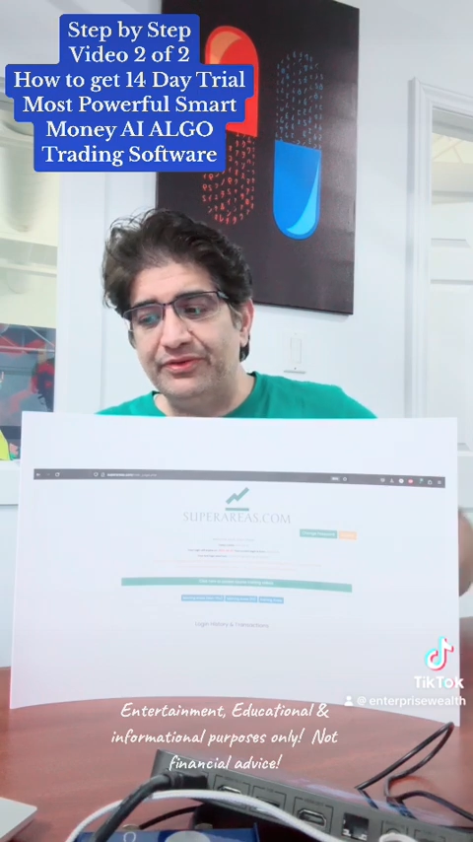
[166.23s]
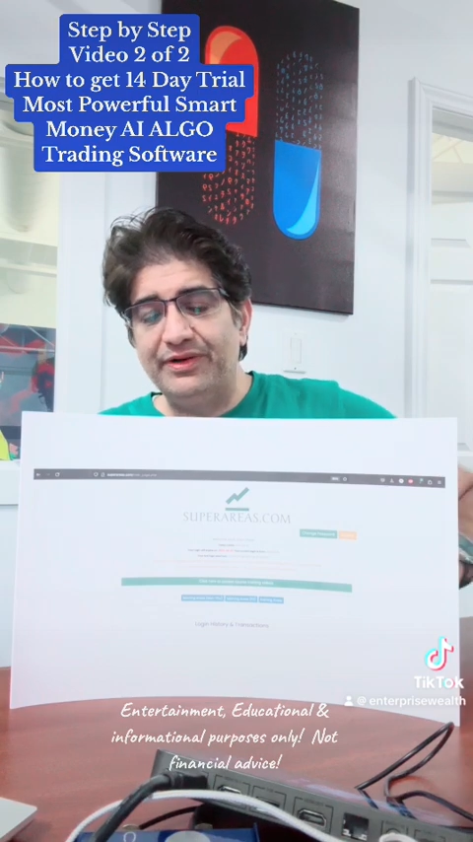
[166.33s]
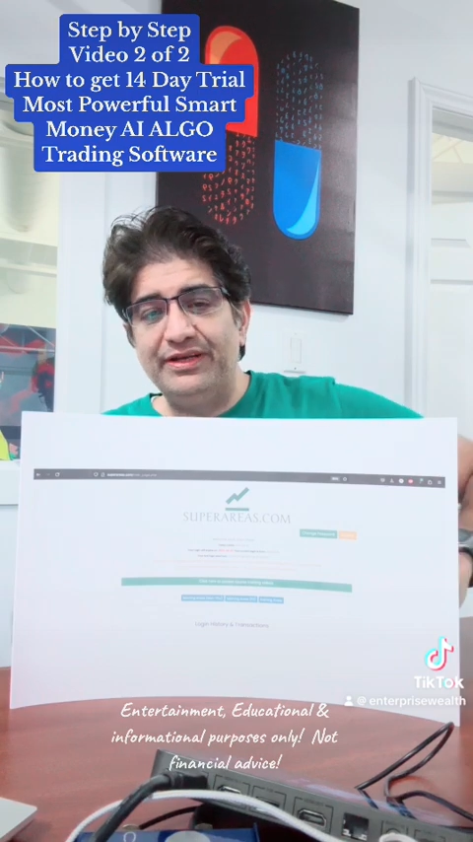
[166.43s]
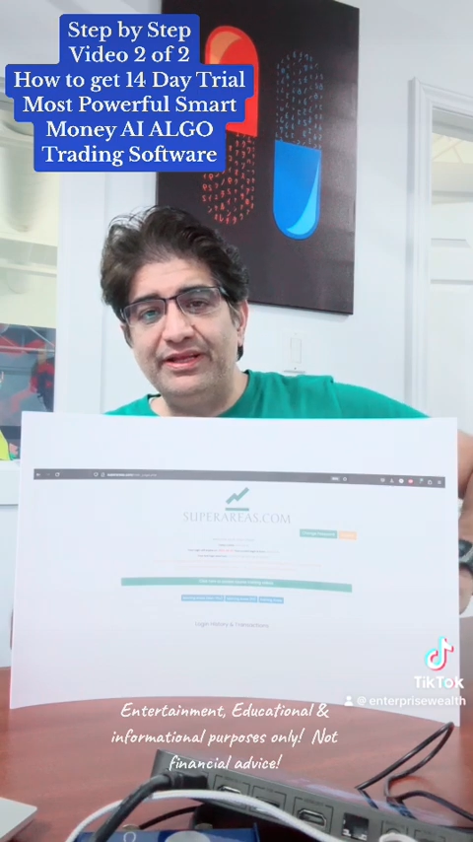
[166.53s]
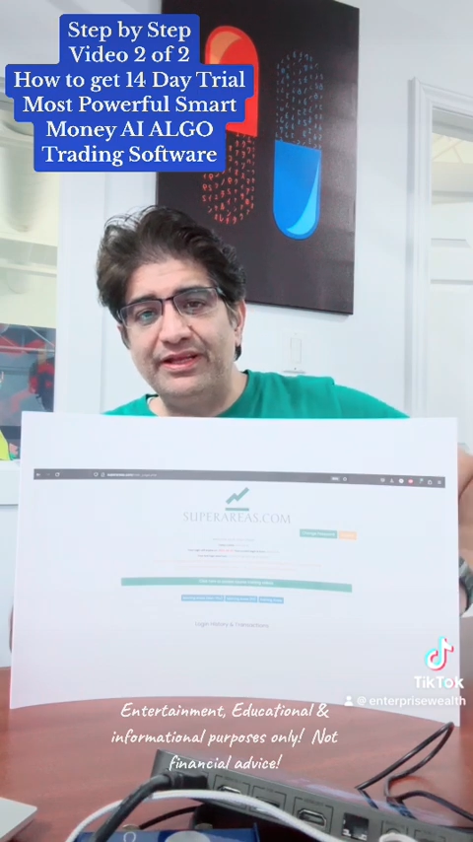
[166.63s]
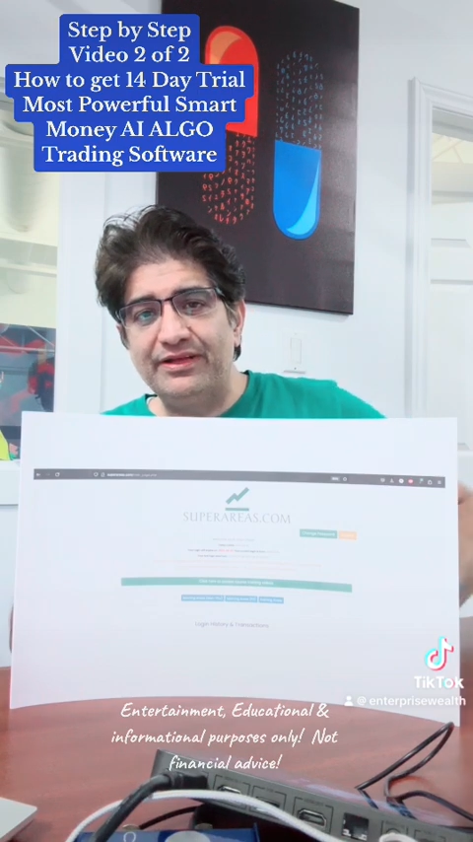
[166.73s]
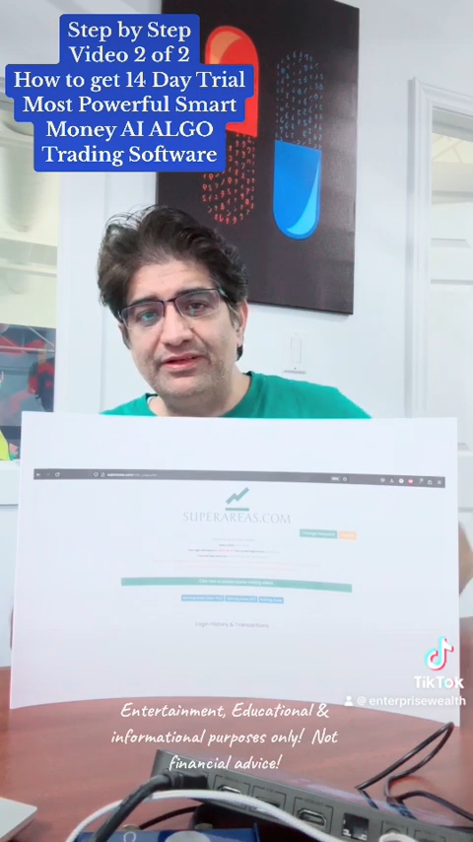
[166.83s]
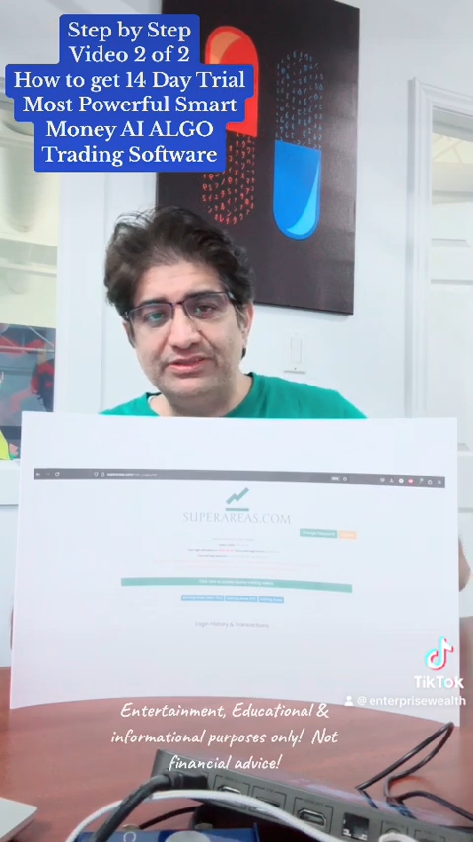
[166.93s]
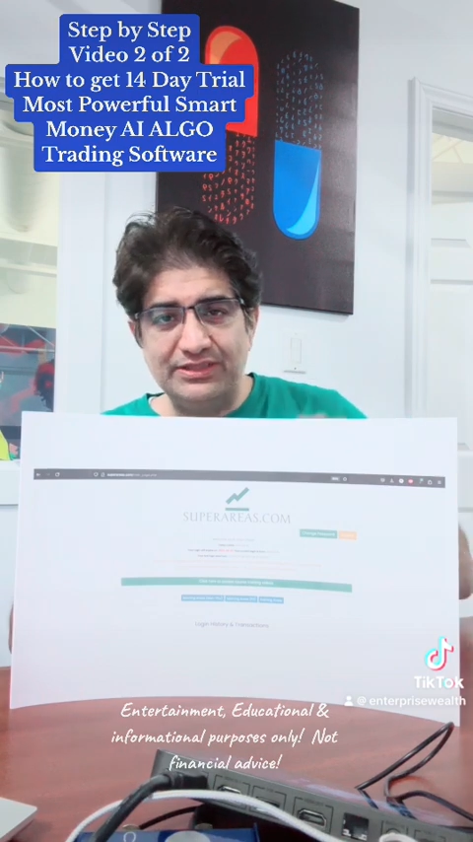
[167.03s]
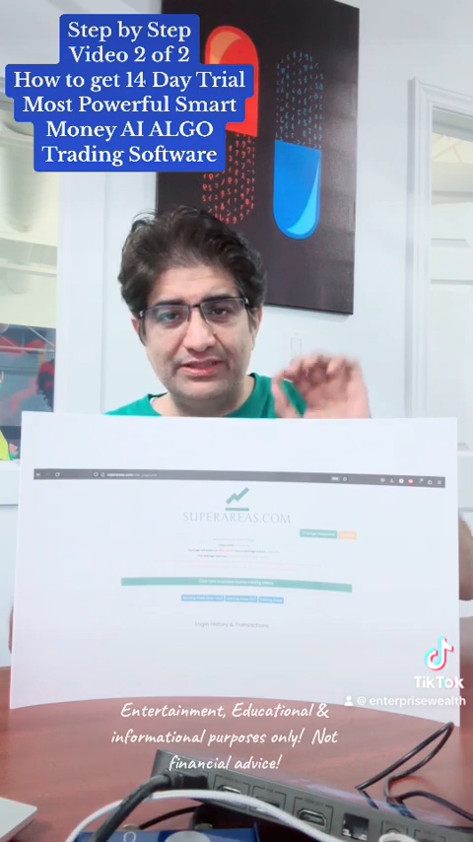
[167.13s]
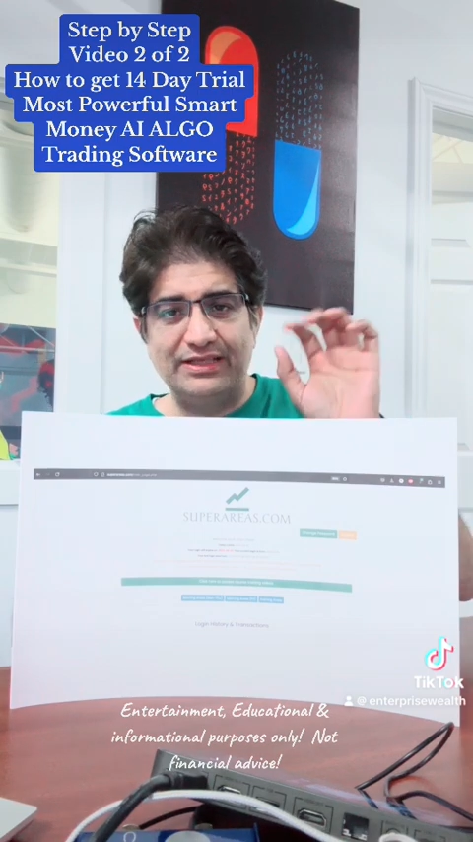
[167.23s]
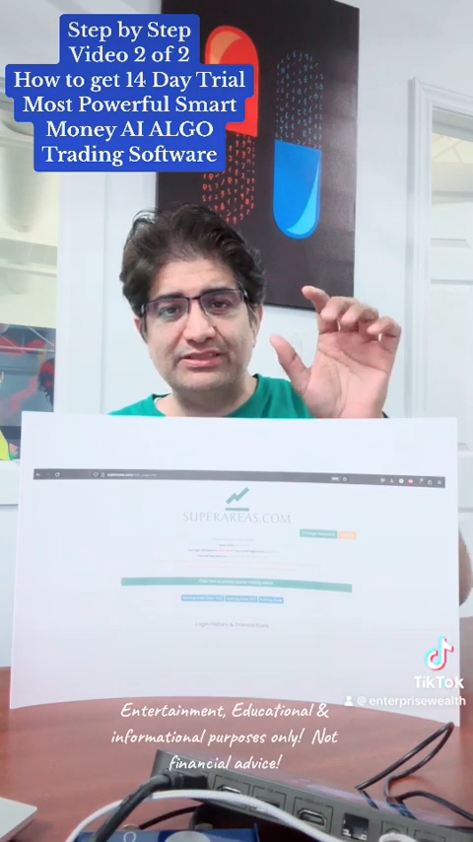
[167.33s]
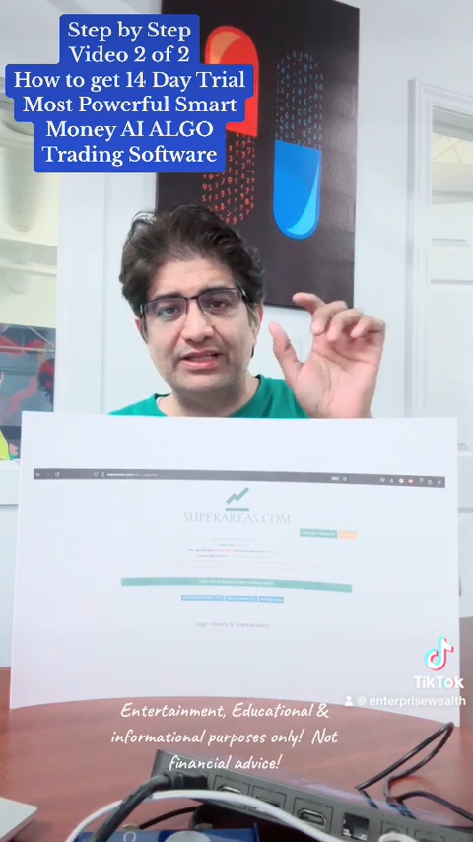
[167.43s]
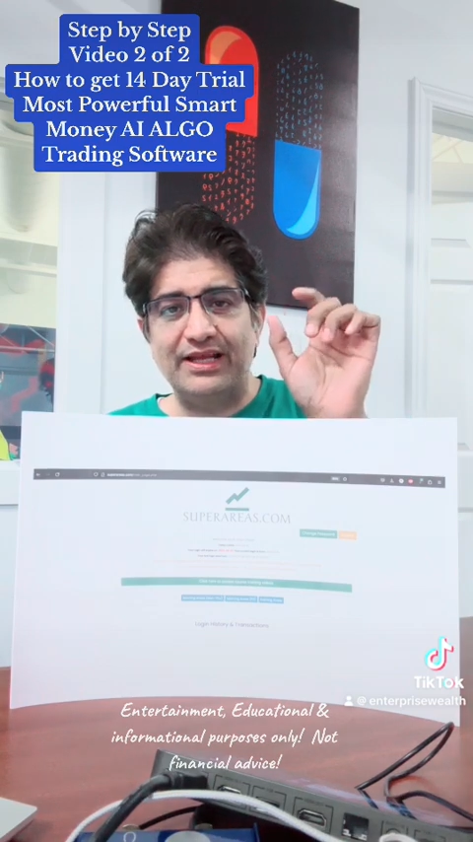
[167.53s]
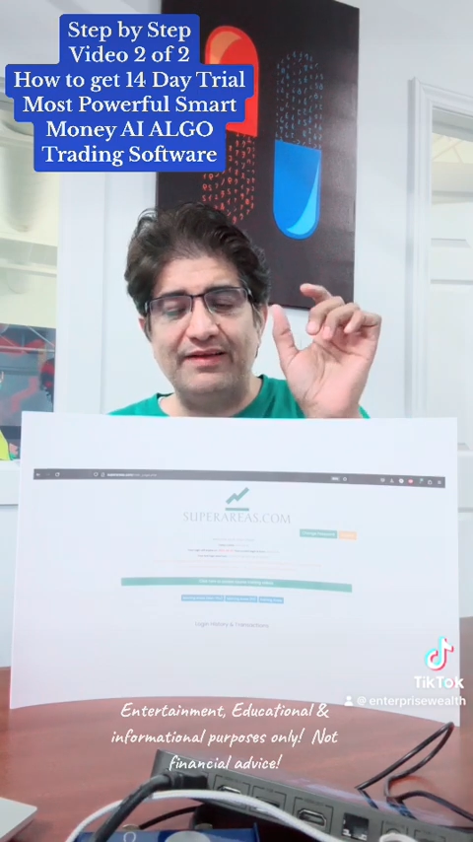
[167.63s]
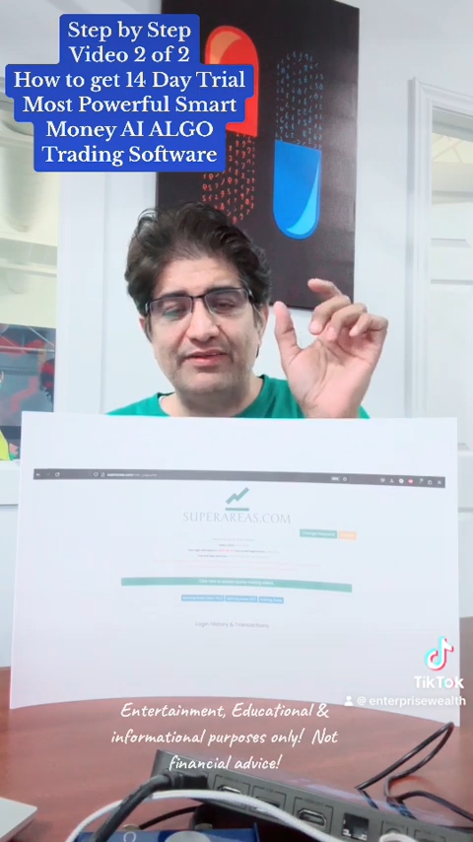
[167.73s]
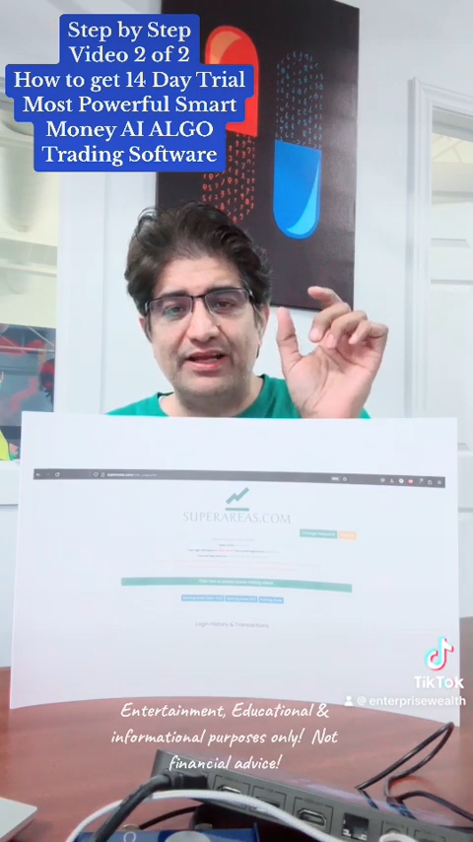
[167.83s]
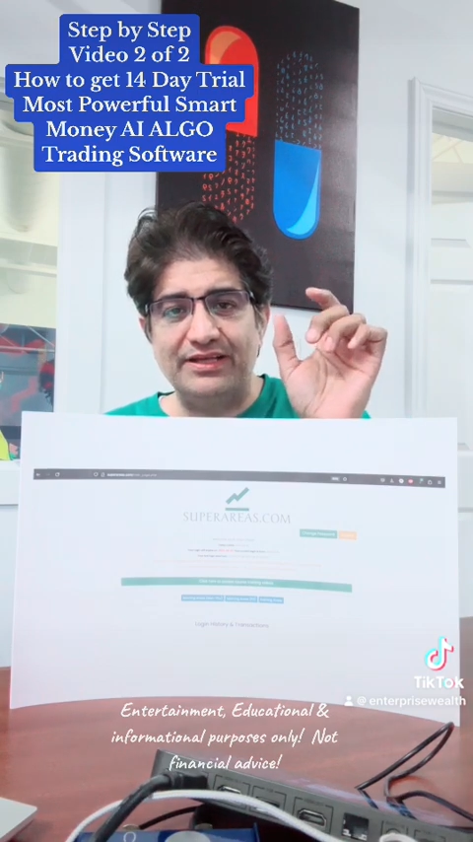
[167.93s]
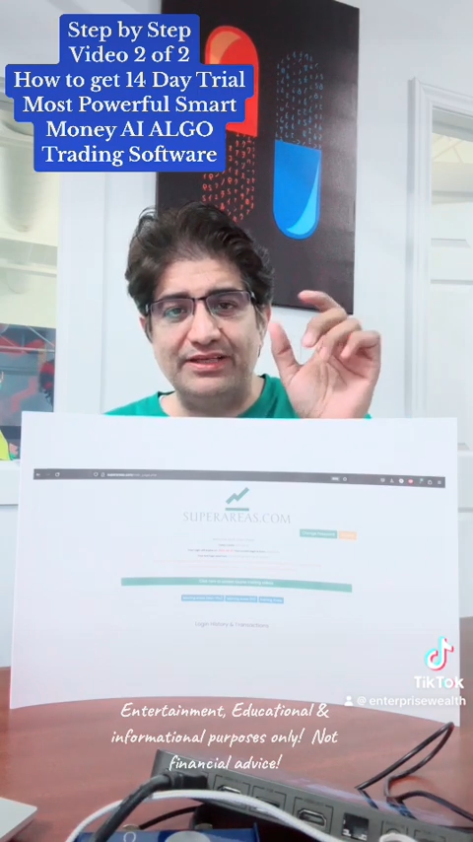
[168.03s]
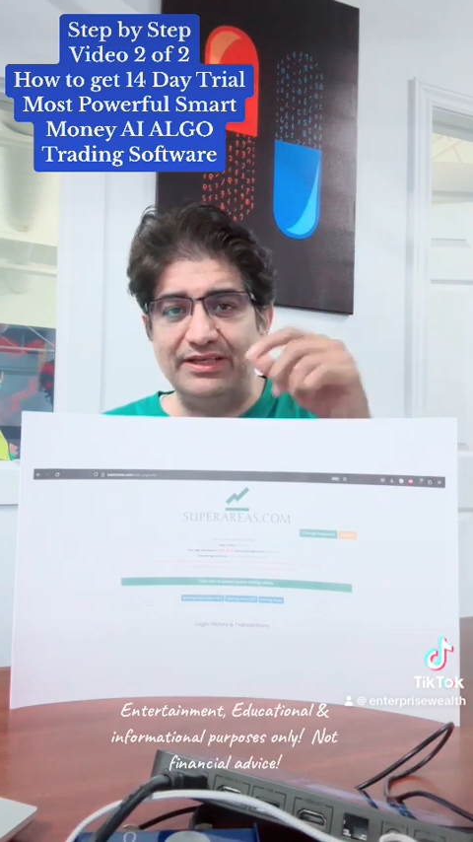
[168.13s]
indicators, and that's gonna have an
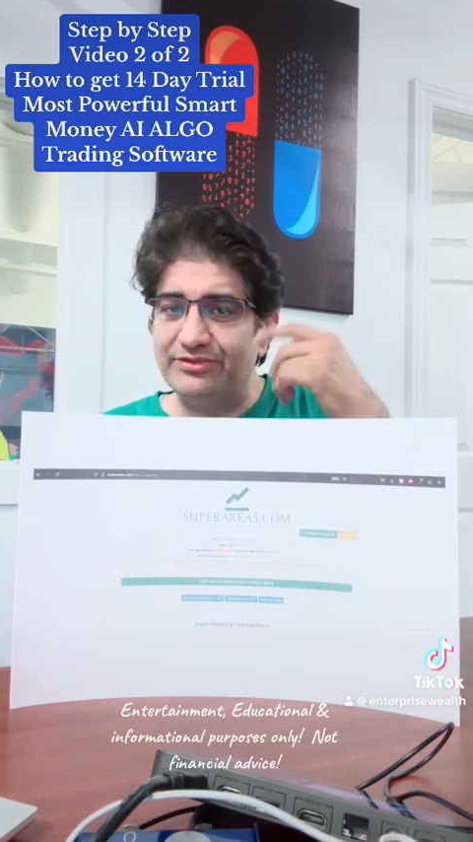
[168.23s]
ID,